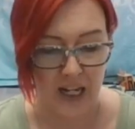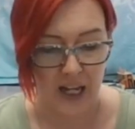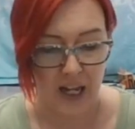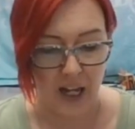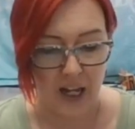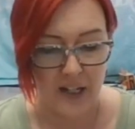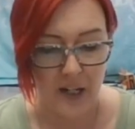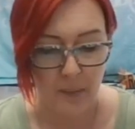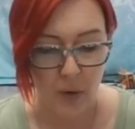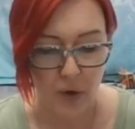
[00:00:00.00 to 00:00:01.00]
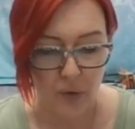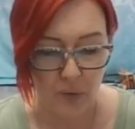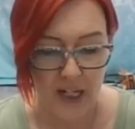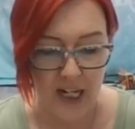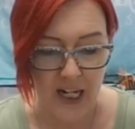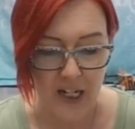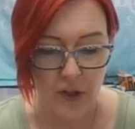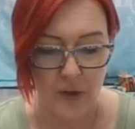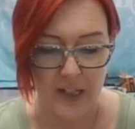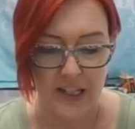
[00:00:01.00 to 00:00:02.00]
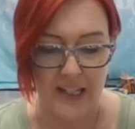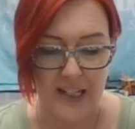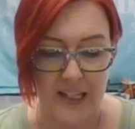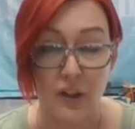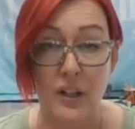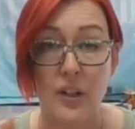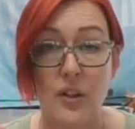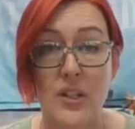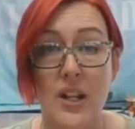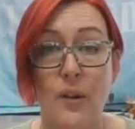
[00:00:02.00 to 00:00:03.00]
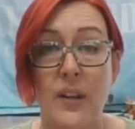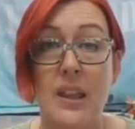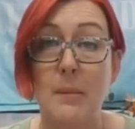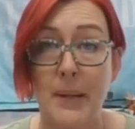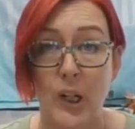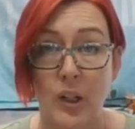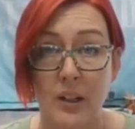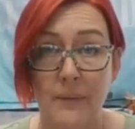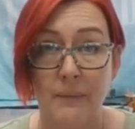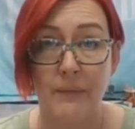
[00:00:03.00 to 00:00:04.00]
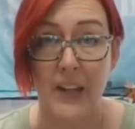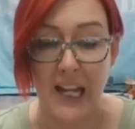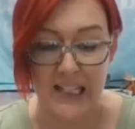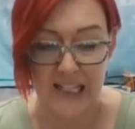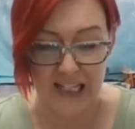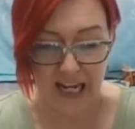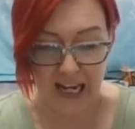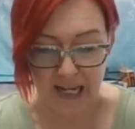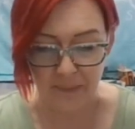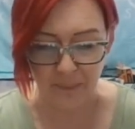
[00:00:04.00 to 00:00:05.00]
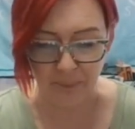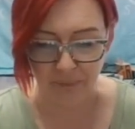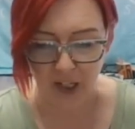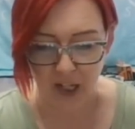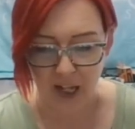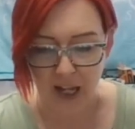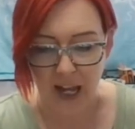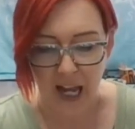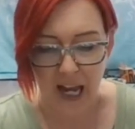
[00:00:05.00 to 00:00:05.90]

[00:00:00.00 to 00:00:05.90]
Number 3, you can look at yourself in the mirror and say, I